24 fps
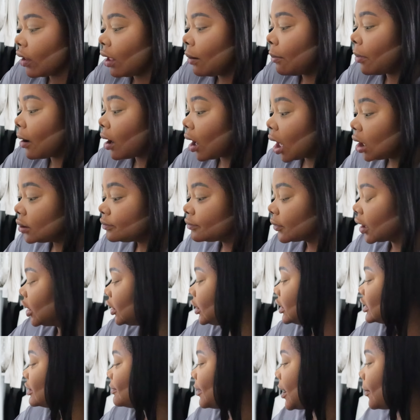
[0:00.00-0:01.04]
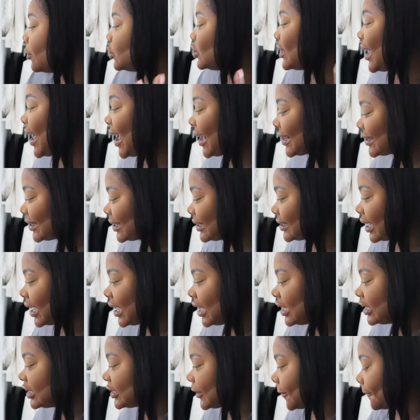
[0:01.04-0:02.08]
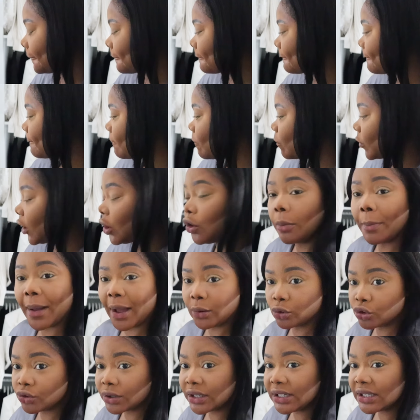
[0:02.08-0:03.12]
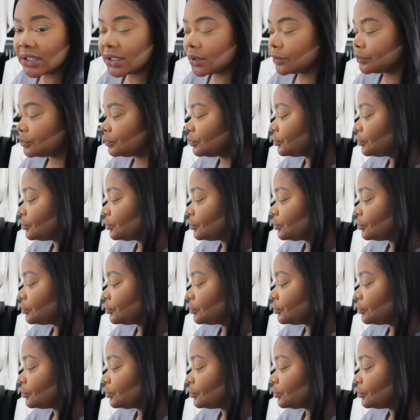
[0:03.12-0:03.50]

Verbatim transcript: but you need to be able to exercise your boundaries